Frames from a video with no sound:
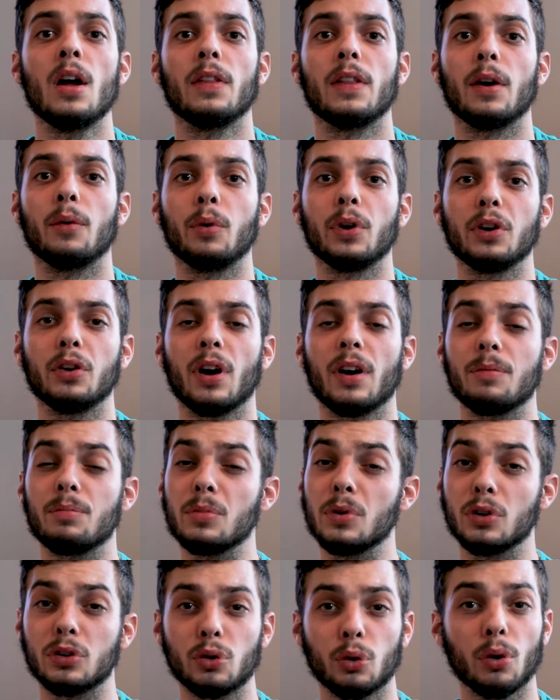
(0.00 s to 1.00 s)
That way you have
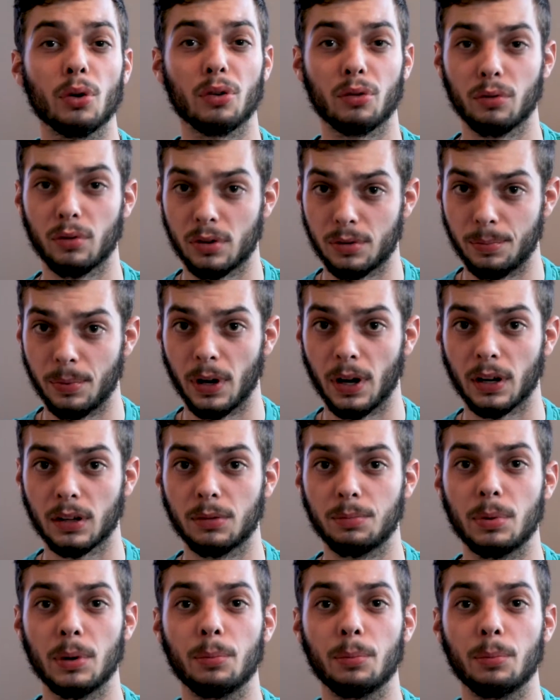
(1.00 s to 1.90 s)
mutual respect.